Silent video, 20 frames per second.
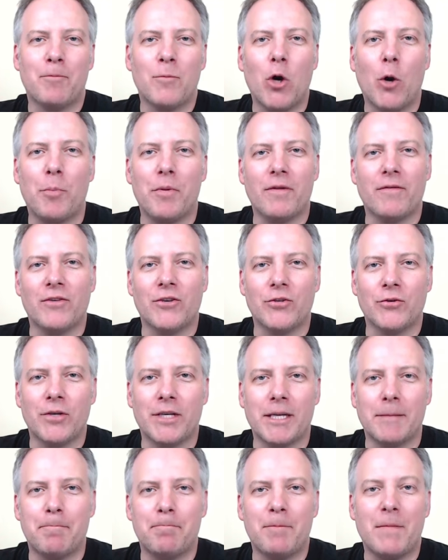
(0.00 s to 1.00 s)
Hope you've
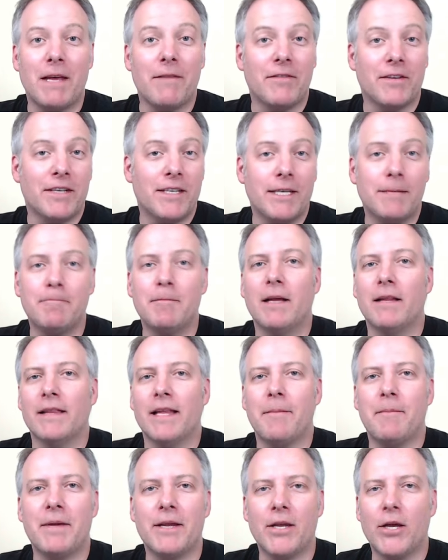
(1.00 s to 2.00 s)
enjoyed it. If you did,
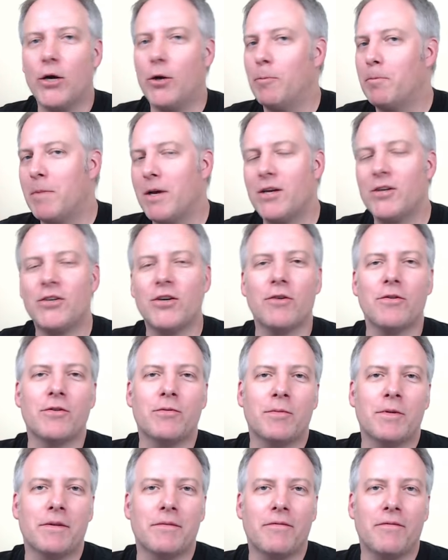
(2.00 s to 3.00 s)
let me know. Share
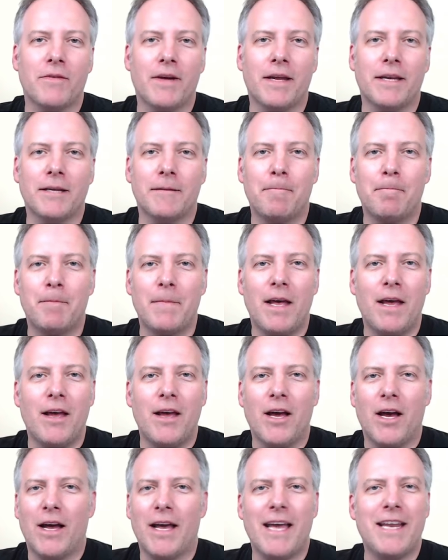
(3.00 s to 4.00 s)
this with a friend.
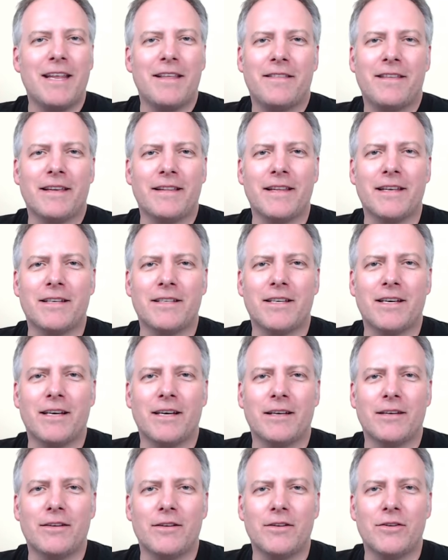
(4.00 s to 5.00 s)
Uh, anything that
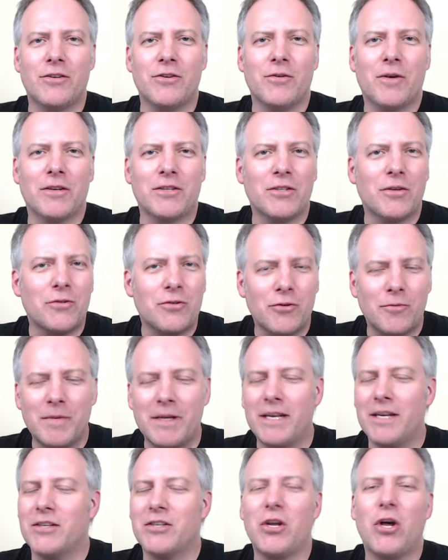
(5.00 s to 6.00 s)
uh, you do on social
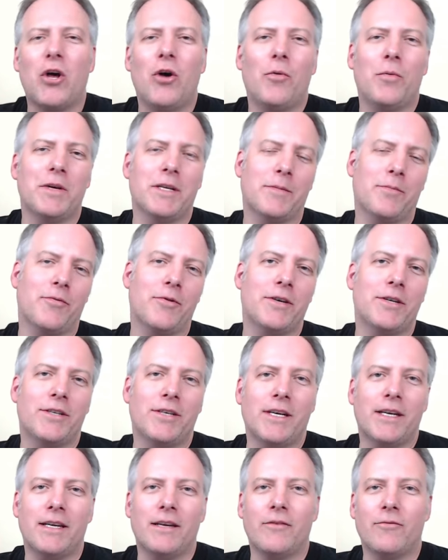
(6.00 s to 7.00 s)
media is always
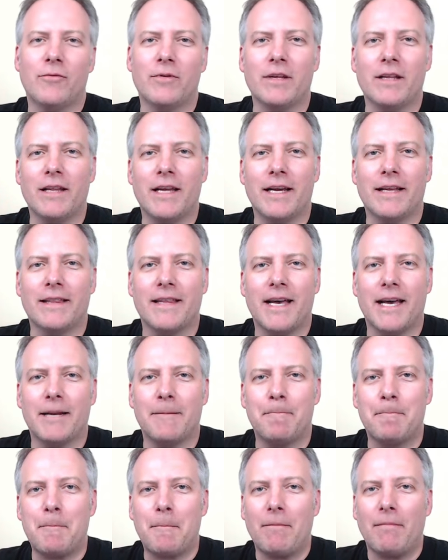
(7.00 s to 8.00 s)
appreciated. Really like
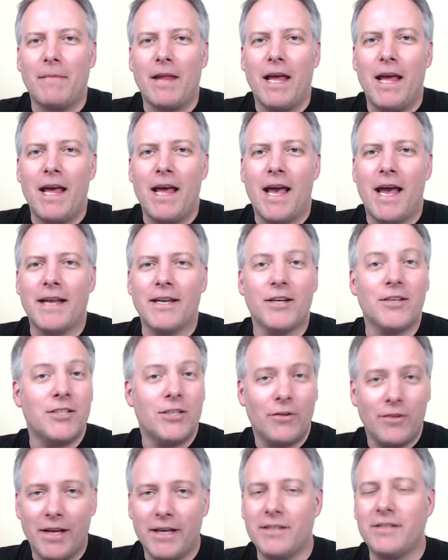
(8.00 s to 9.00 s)
that. And
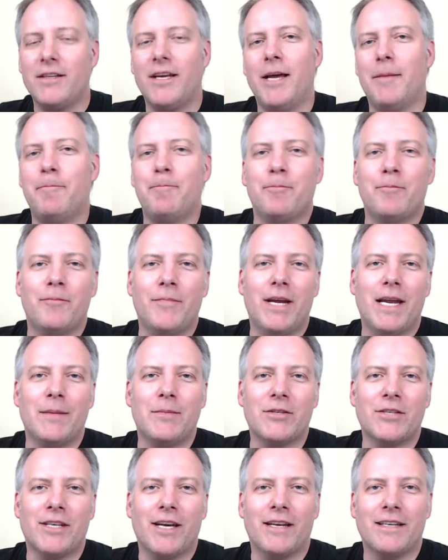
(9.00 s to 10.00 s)
until next time, my
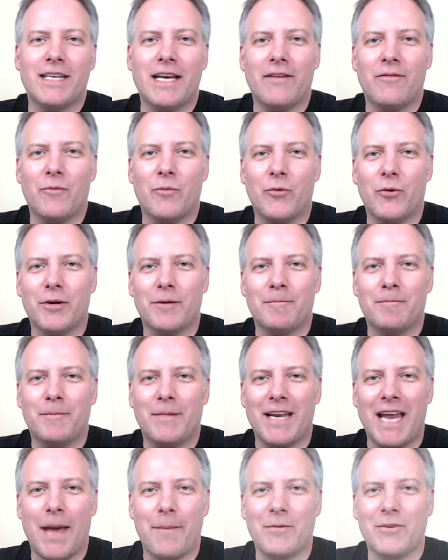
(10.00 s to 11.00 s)
name is Scott Davenport,
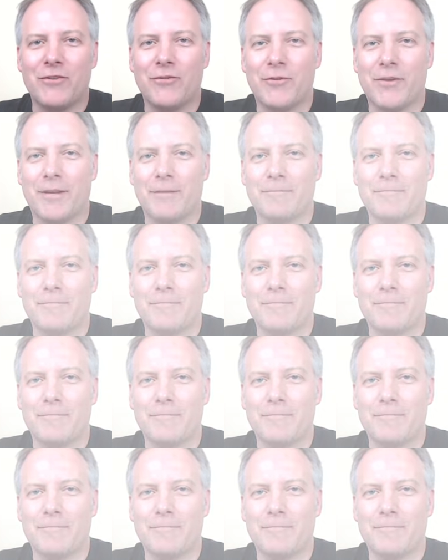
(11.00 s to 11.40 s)
and happy shooting.